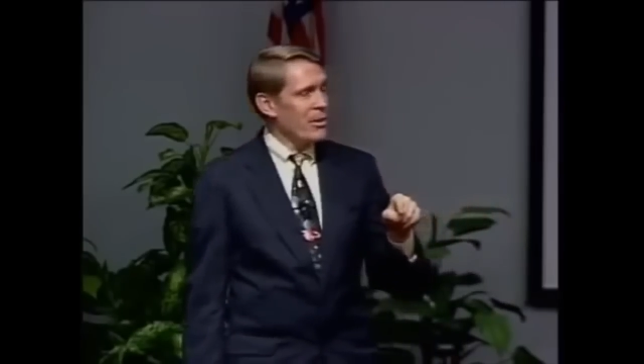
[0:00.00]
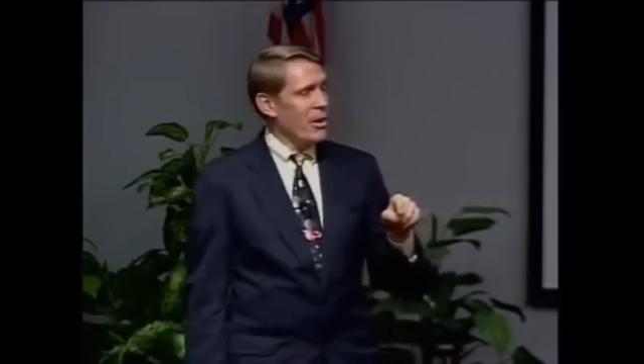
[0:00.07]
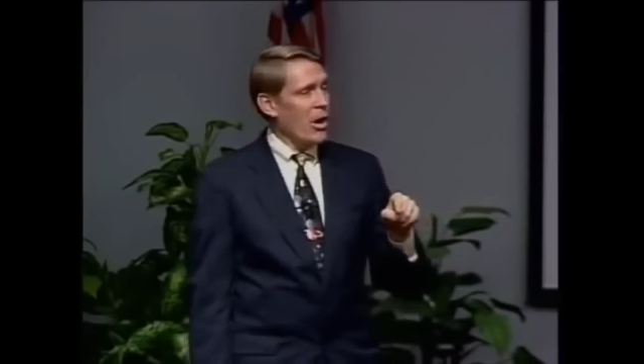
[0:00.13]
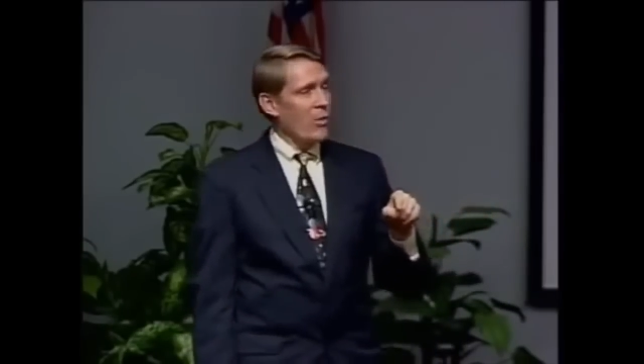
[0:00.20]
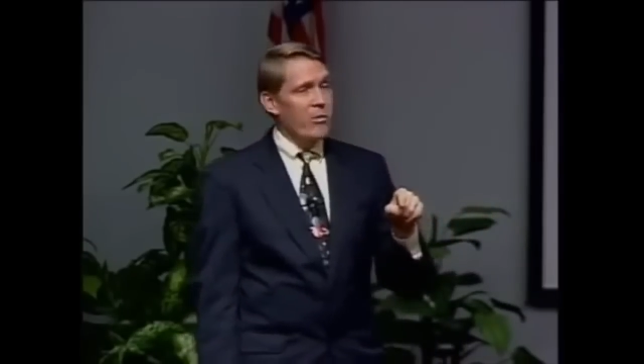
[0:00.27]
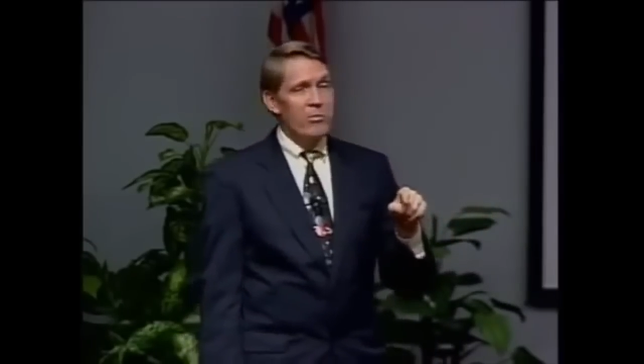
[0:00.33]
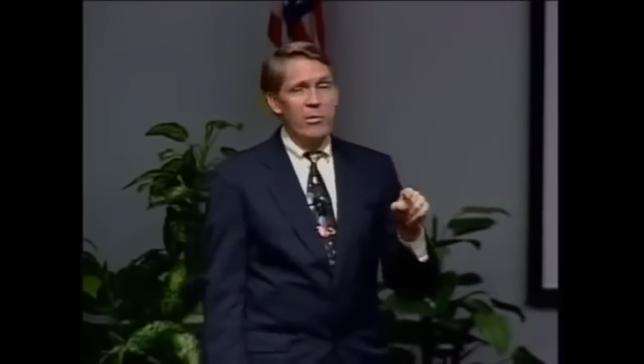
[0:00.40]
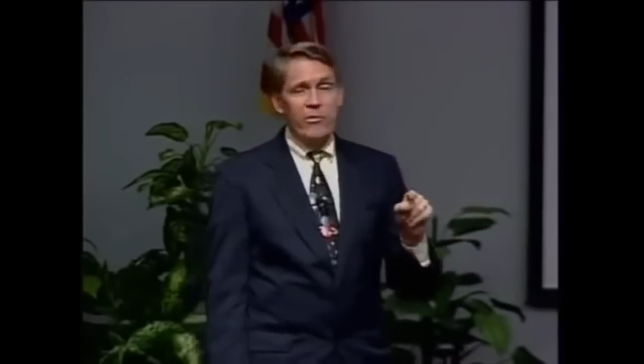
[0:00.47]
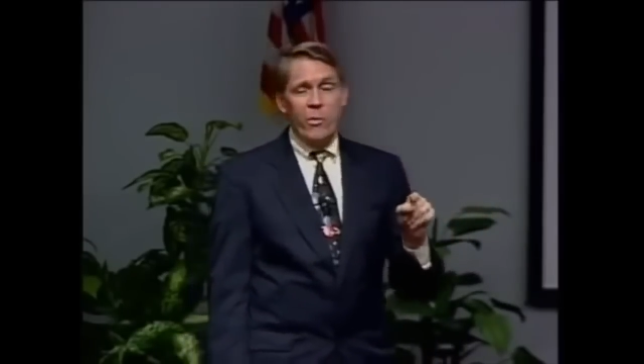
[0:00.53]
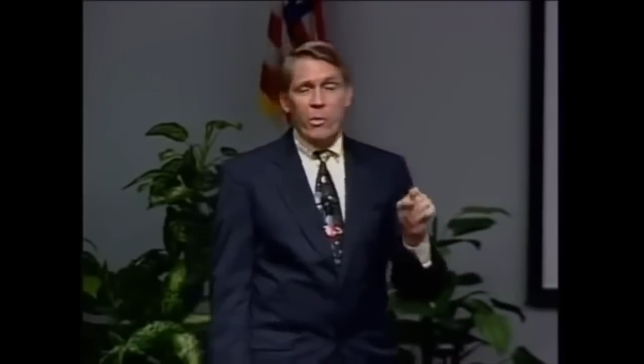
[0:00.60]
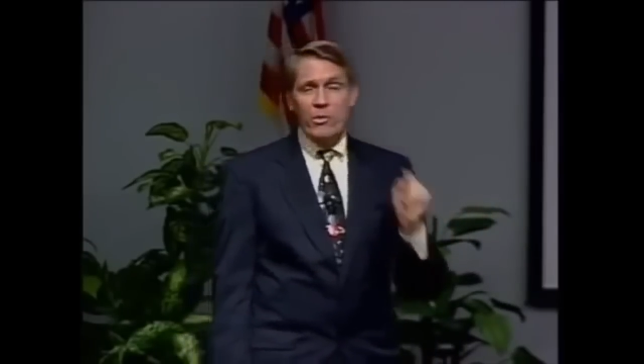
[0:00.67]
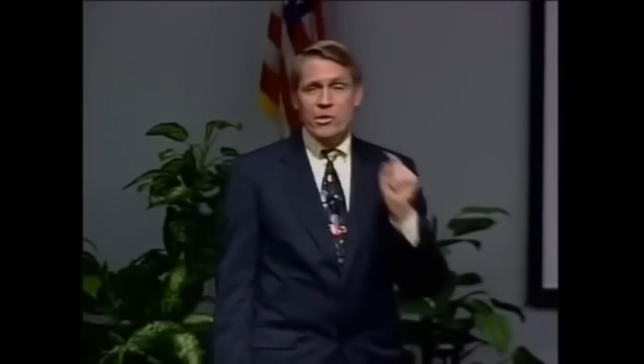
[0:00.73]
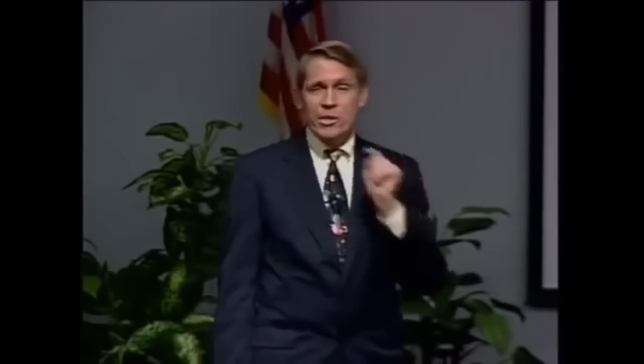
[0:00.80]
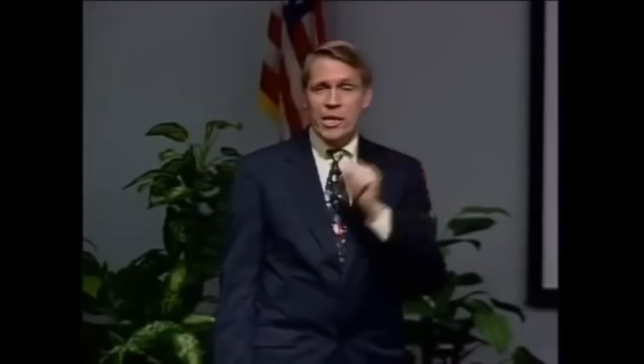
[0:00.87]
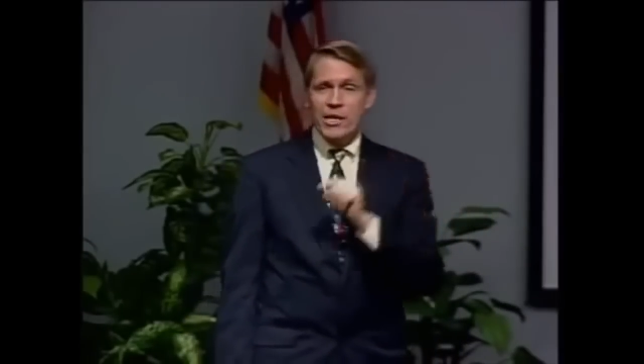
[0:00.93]
Darwin
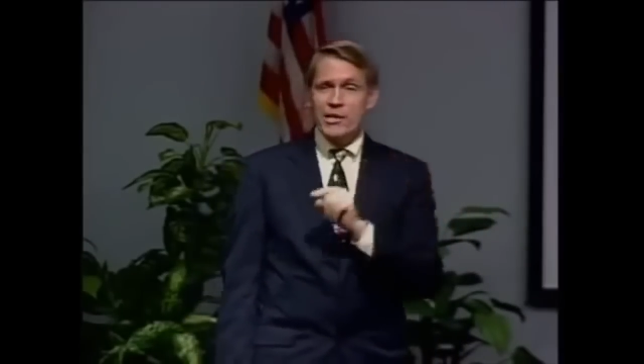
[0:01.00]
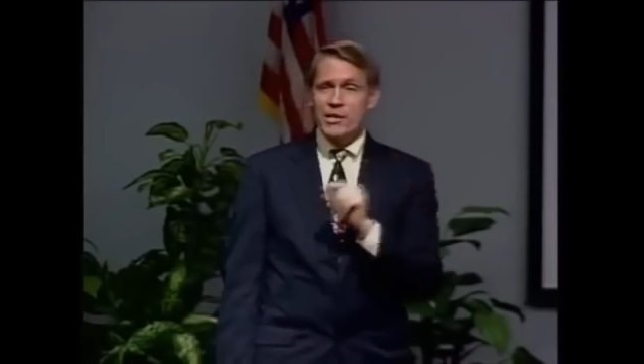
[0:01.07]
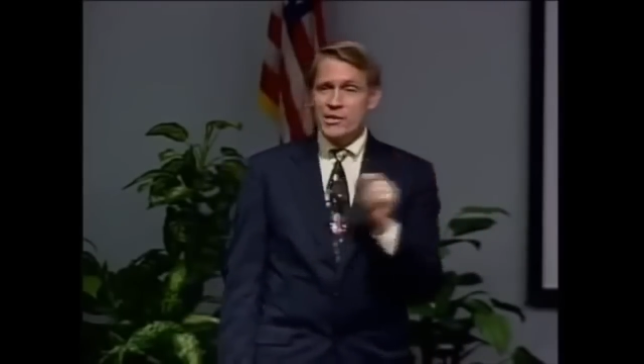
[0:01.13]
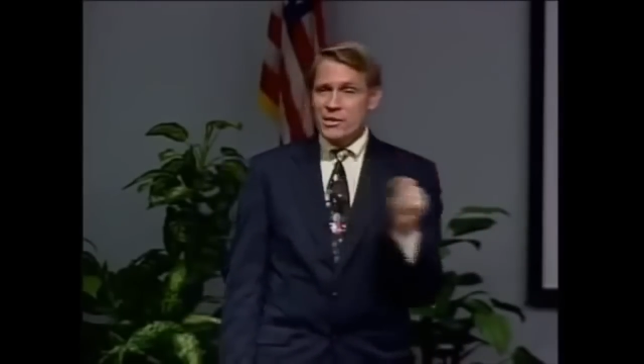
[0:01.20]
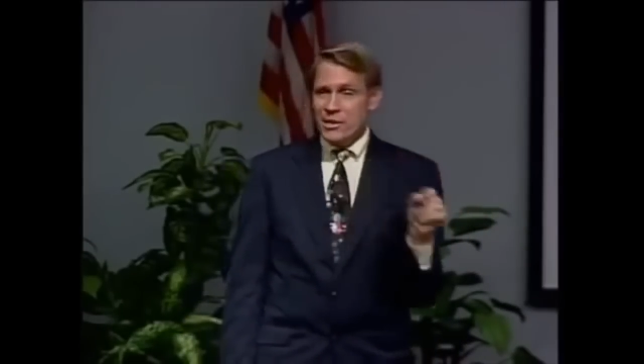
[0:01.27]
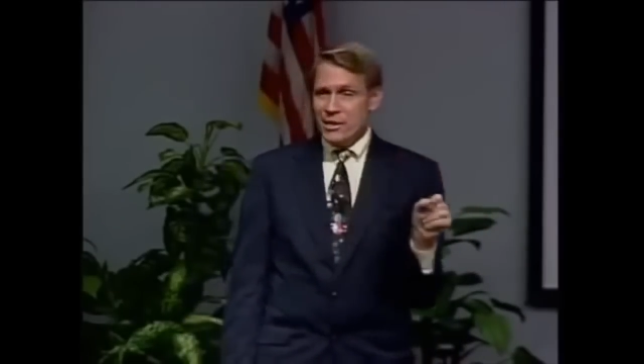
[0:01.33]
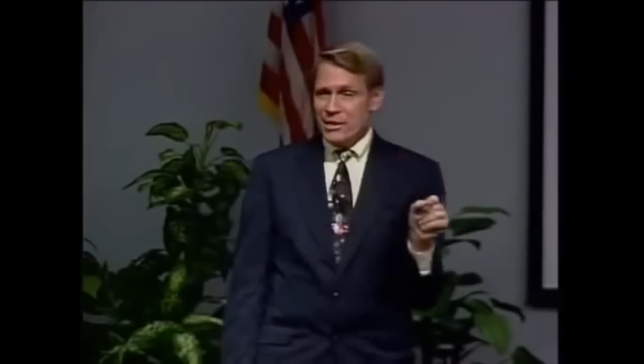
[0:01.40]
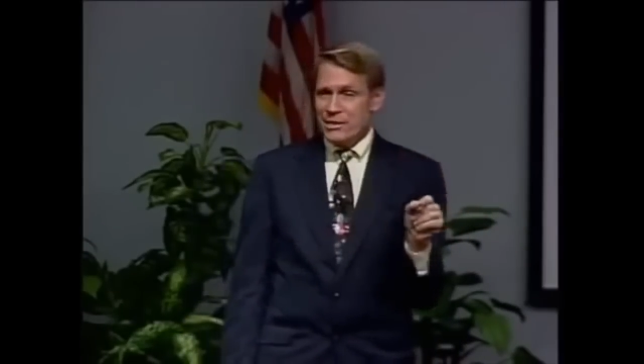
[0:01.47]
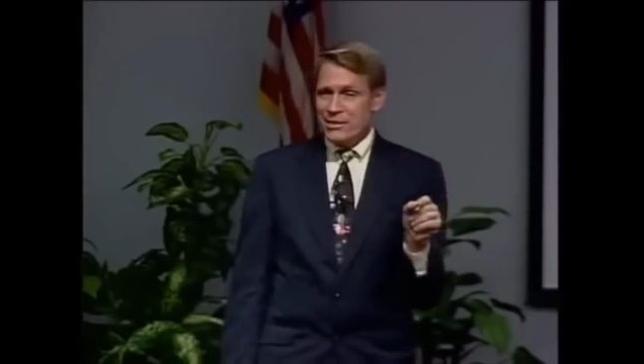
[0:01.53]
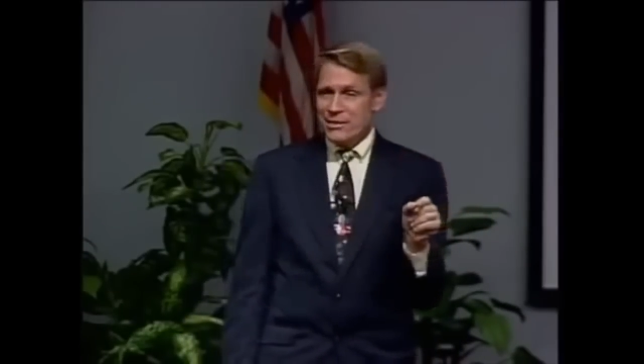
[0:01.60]
before the scientists did